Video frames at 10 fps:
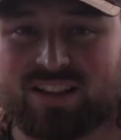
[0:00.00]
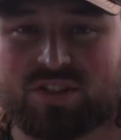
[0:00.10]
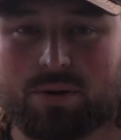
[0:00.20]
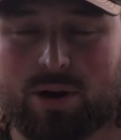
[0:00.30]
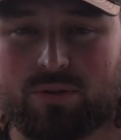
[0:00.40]
let's
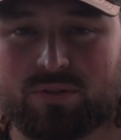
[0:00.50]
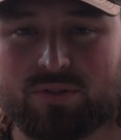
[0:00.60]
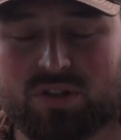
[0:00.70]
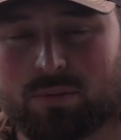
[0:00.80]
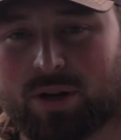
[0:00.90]
get them out.
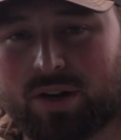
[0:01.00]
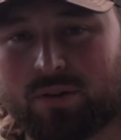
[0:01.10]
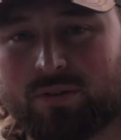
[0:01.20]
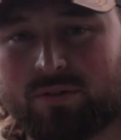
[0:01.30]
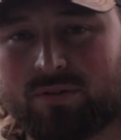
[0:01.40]
Let's get them on an
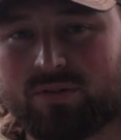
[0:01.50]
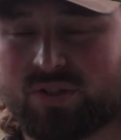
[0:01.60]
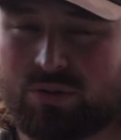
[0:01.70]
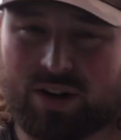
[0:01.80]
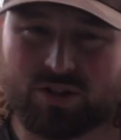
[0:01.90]
arrow.
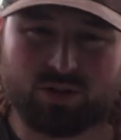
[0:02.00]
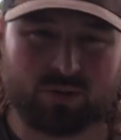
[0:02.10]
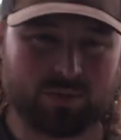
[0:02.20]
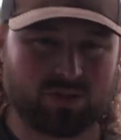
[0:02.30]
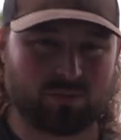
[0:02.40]
Let's get ready to shoot
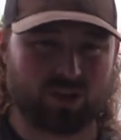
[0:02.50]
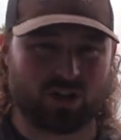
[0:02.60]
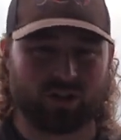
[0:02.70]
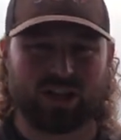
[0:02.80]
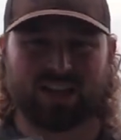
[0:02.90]
them in some
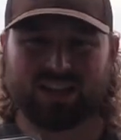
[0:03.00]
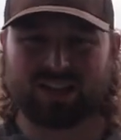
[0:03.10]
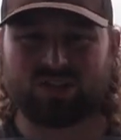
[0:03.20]
gel, and